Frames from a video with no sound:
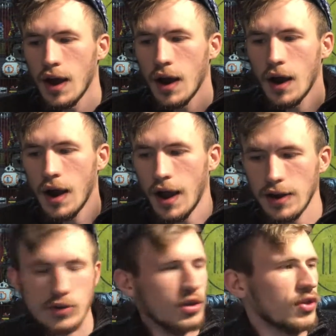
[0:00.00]
I
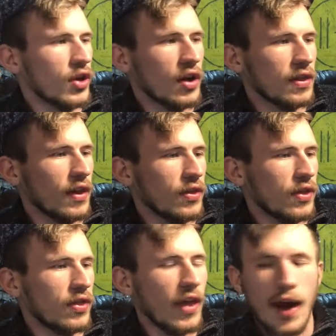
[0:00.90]
actually thought
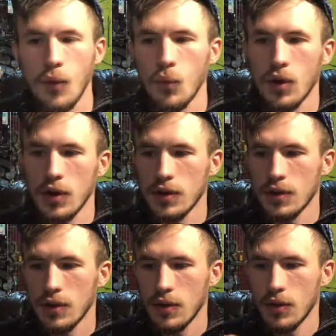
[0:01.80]
that
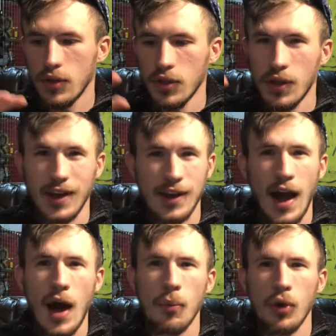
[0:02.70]
was the like
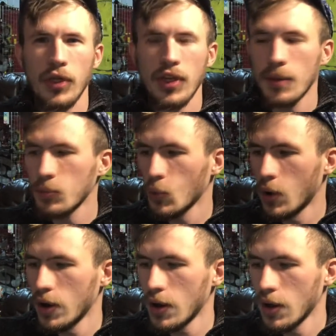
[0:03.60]
cowboy themed
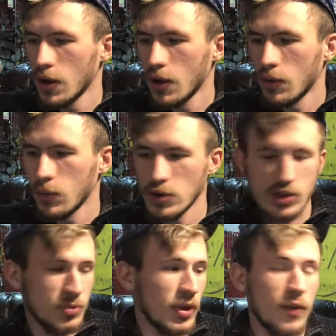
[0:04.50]
one, which,
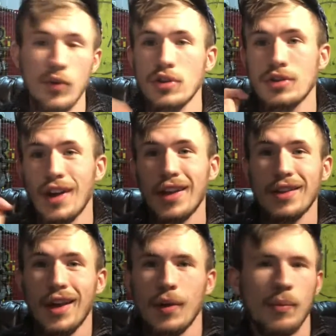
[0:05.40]
speaking of which,
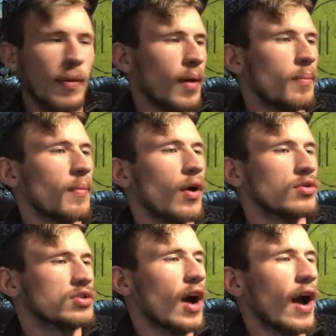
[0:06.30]
that's like my
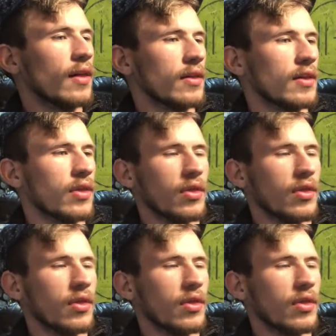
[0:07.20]
most highly